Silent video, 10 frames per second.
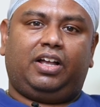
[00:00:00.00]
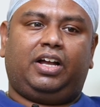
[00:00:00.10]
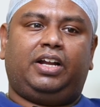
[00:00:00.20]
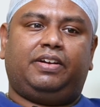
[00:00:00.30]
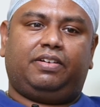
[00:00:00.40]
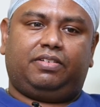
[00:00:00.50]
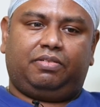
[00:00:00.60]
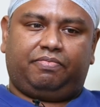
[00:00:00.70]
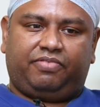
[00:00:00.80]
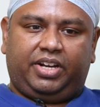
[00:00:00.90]
and you
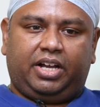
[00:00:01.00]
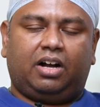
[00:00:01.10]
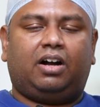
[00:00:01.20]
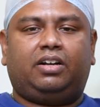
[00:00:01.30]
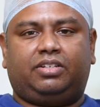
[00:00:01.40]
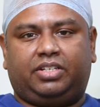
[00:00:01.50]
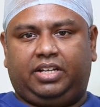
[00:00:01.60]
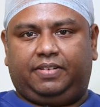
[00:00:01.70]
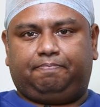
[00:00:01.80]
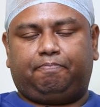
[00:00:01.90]
know very hard
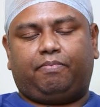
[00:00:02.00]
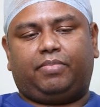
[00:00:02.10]
skin.